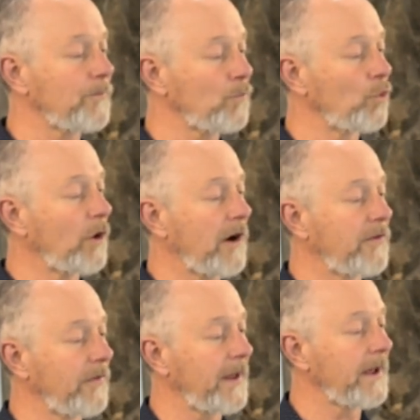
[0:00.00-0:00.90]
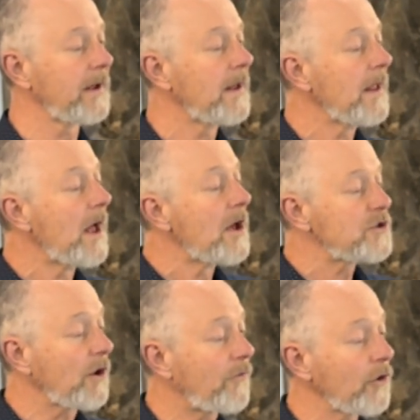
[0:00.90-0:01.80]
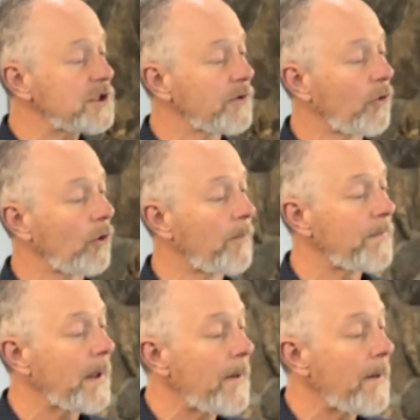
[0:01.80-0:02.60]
we'll go from there. So first of all,